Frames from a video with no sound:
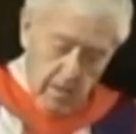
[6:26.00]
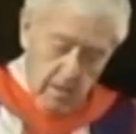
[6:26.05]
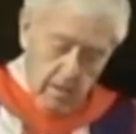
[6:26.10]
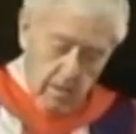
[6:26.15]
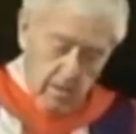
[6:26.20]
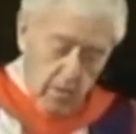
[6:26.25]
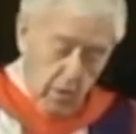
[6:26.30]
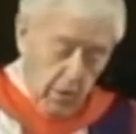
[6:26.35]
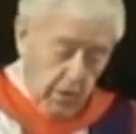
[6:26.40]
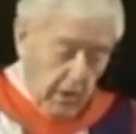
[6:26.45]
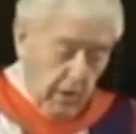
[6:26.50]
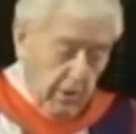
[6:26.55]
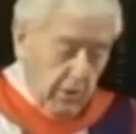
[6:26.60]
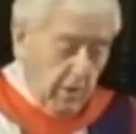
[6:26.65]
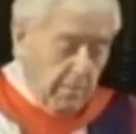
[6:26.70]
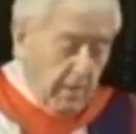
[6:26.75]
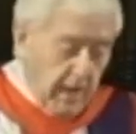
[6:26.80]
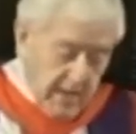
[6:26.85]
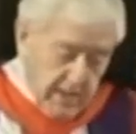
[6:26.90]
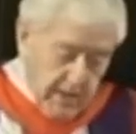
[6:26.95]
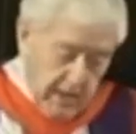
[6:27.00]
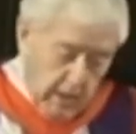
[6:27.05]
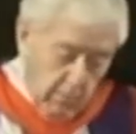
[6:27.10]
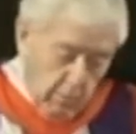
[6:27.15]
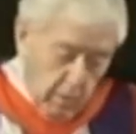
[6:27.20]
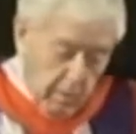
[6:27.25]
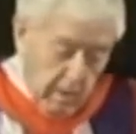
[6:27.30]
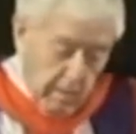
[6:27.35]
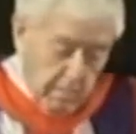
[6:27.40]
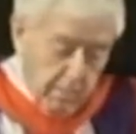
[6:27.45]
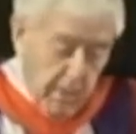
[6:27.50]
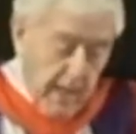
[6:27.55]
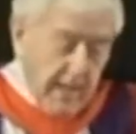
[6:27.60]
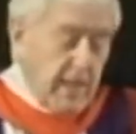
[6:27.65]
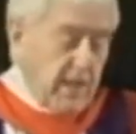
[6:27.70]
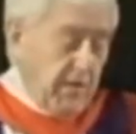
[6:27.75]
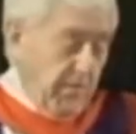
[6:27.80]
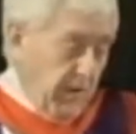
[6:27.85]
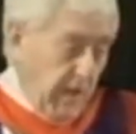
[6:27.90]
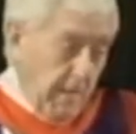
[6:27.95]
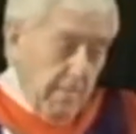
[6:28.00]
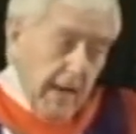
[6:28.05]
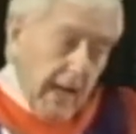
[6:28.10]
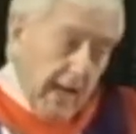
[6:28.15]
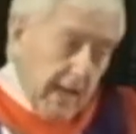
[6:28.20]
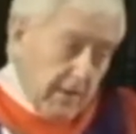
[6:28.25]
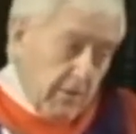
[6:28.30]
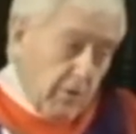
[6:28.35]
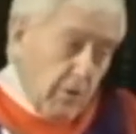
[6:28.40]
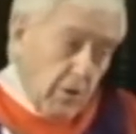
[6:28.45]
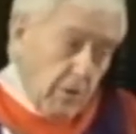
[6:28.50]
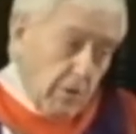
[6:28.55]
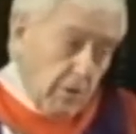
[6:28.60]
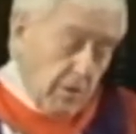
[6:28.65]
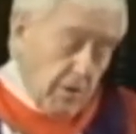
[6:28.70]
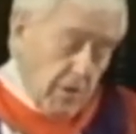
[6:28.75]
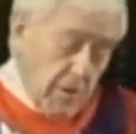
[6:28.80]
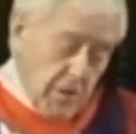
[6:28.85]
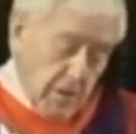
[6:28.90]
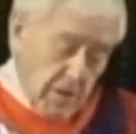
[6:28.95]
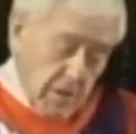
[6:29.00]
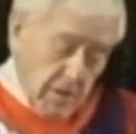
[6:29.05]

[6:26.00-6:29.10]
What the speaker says: Although you might say we were braced for the bad news,